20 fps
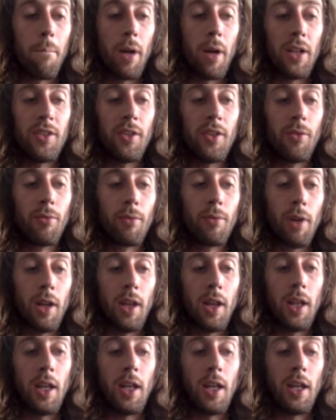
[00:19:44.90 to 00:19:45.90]
But to
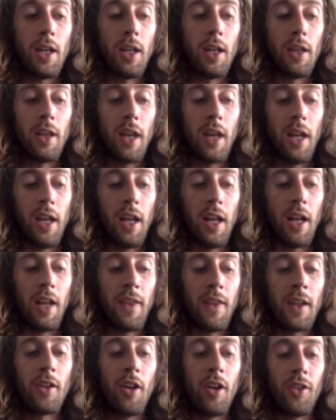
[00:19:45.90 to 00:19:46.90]
really,
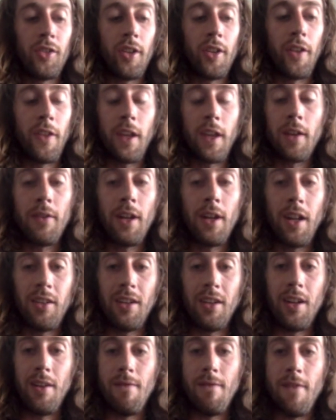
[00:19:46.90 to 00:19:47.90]
and I think also to think of it
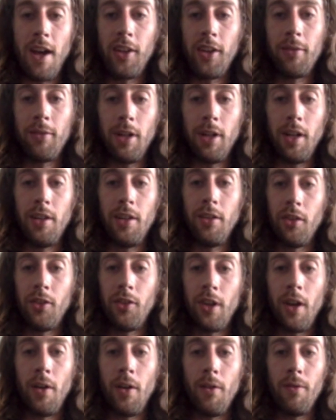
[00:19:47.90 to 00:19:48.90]
as an investment in
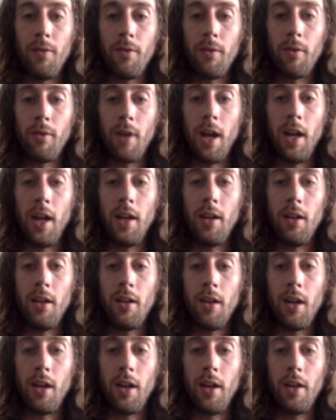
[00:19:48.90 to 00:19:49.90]
yourself, right?
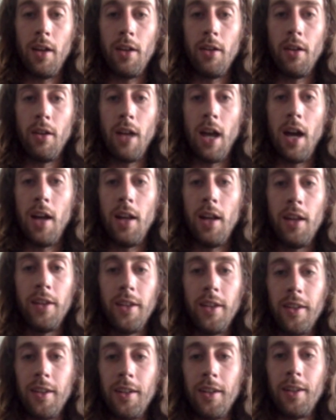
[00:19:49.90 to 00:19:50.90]
You're not,
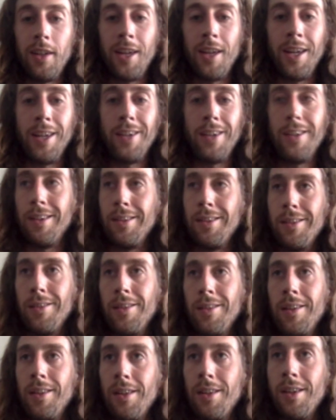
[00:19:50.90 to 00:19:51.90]
this isn't like,
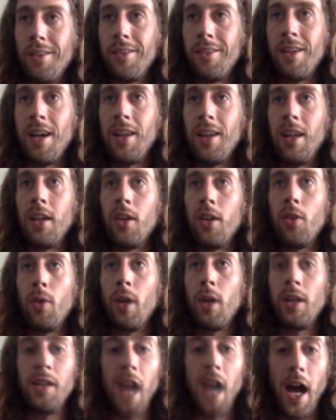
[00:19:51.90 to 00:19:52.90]
it's not like a
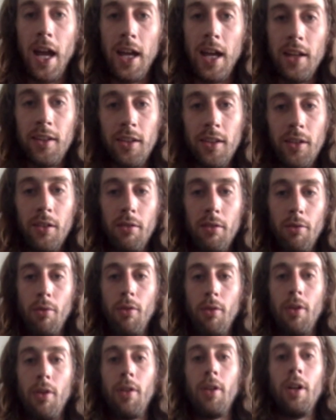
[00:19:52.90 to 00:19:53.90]
quick diet
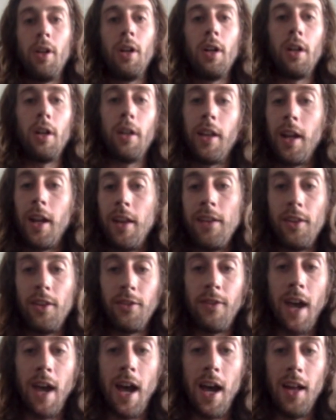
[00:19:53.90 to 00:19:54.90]
or a lot of
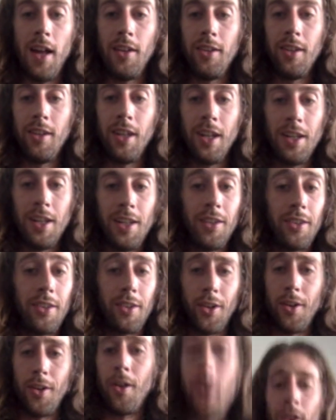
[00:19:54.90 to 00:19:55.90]
these fads.
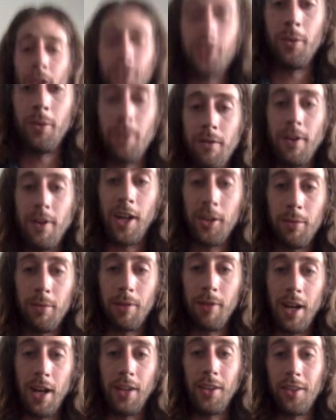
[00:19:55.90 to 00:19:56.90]
This is a long-term
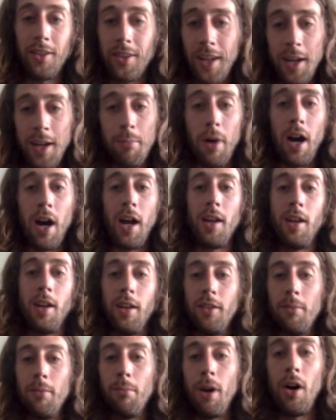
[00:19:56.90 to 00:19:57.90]
investment, right? Mm-hmm. This is like buying
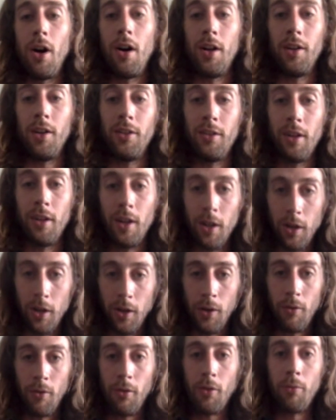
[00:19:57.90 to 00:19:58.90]
into bonds
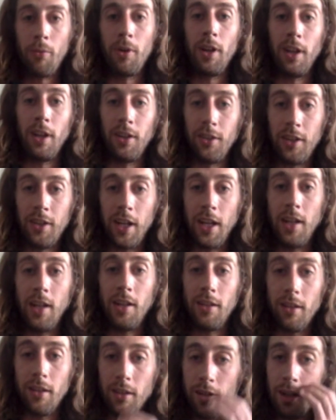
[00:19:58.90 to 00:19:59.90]
or real
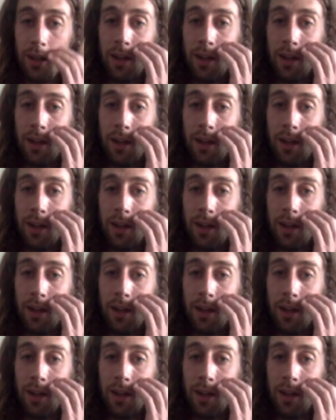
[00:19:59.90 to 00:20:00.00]
estate.